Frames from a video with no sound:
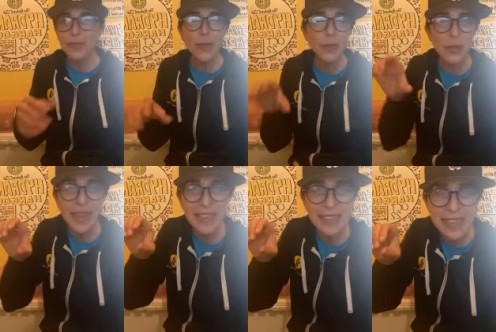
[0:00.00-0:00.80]
You
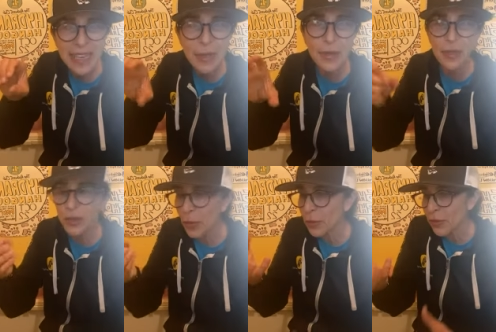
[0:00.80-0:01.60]
can't see because
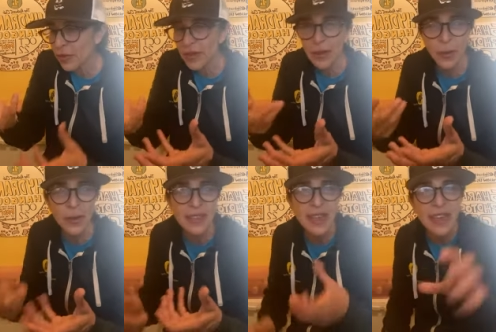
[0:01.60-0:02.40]
you don't, you know,
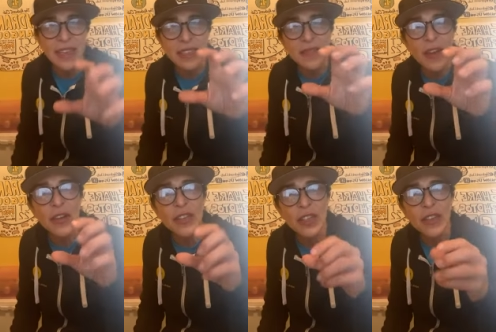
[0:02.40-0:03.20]
it's it's
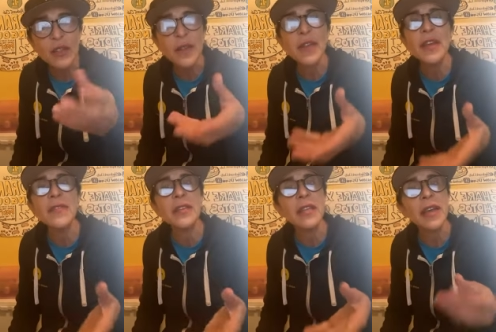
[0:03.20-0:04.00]
very gentle. Think
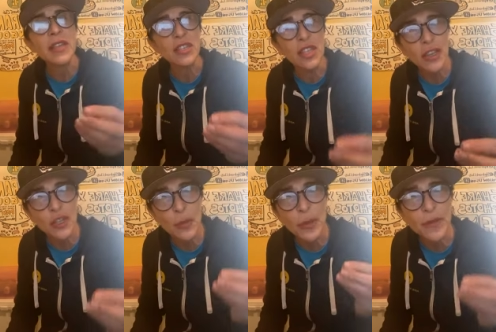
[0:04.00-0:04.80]
of it like a
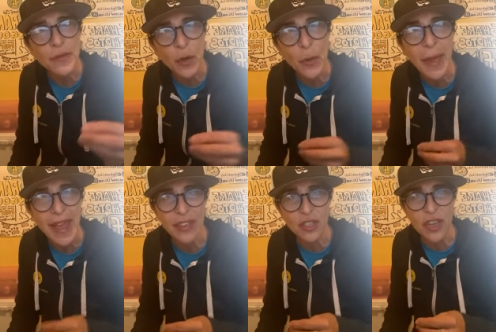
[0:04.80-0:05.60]
gentle but firm
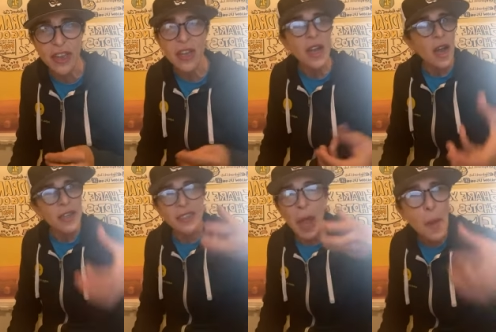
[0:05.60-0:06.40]
handshake.
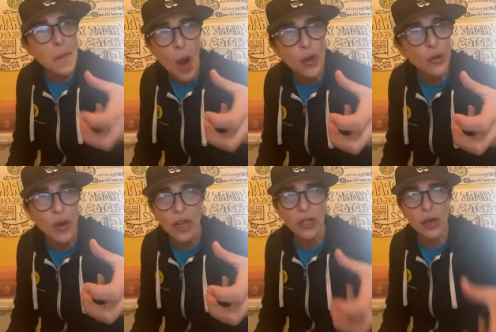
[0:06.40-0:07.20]
It's not a bone
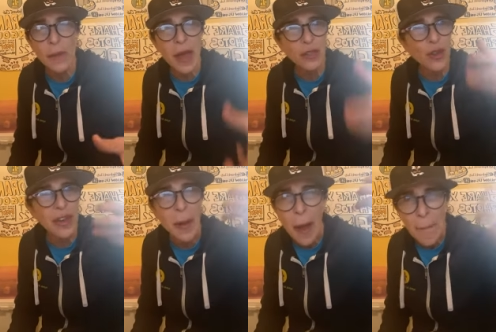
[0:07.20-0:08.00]
crusher. I'm not trying
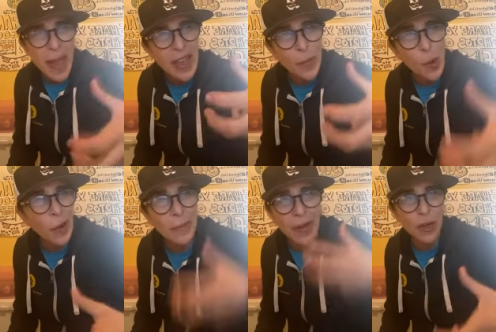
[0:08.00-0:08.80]
to make a
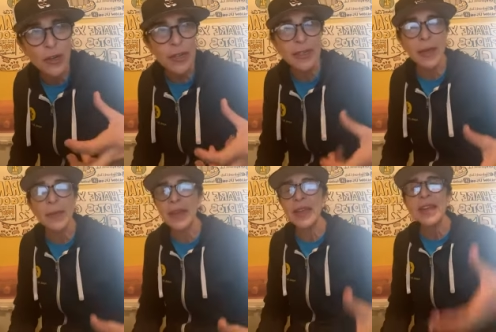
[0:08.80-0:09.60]
point by hurting
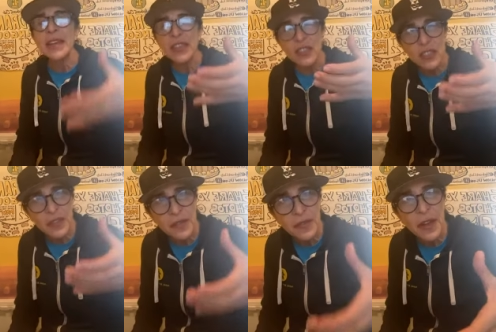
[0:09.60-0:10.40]
somebody. It's just
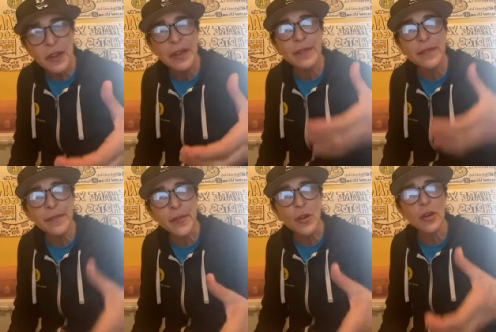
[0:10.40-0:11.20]
a very
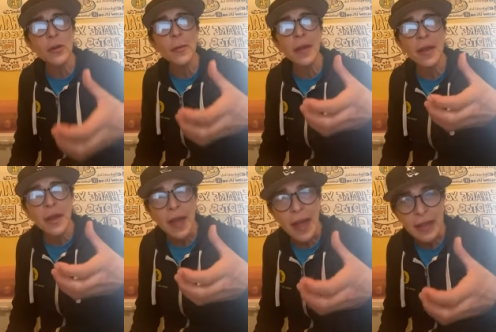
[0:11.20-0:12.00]
firm
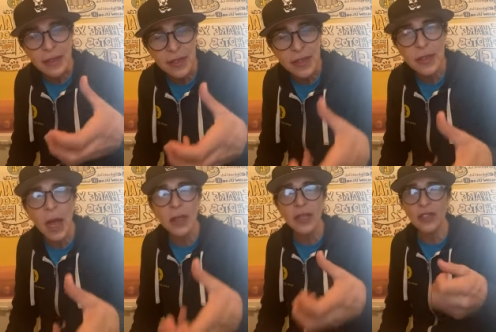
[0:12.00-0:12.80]
and
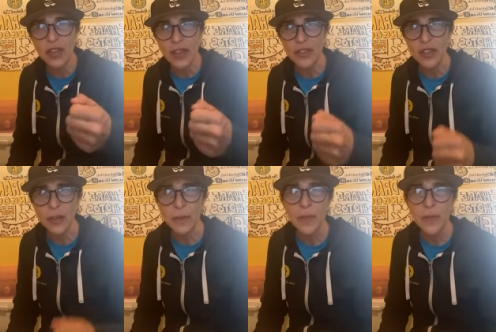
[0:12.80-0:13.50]
solid gesture.